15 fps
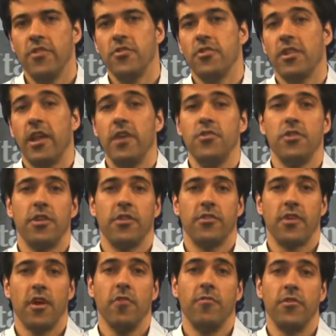legislation
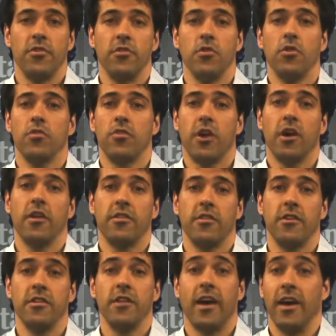itself is not
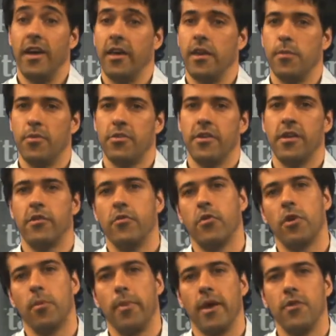targeted at any particular
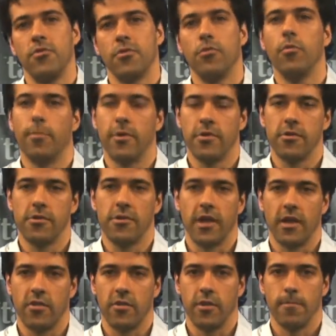occupation or business
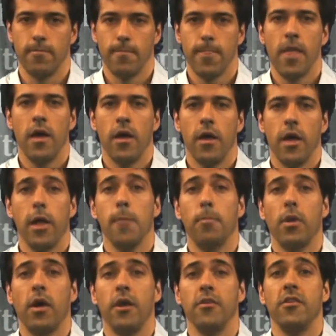sector. It
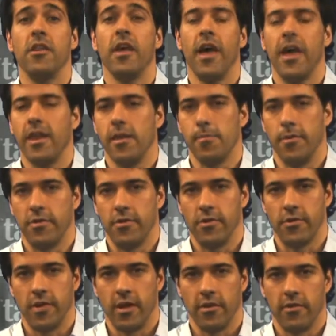applies in any
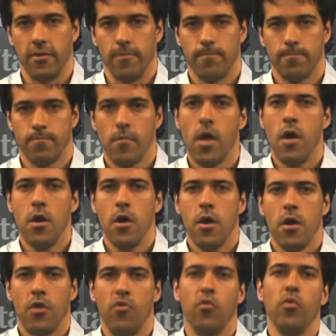business sector.
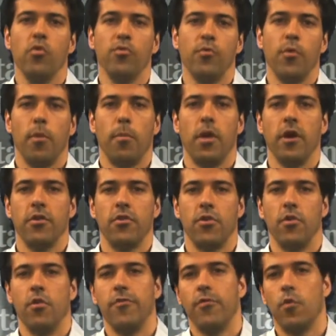The rules will apply
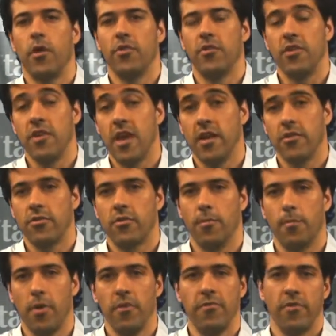to you if you answer yes to
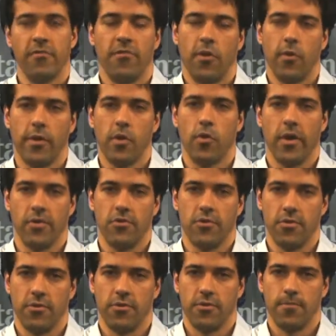both the following
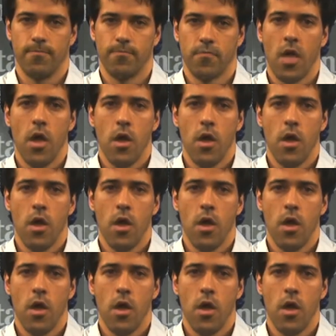questions.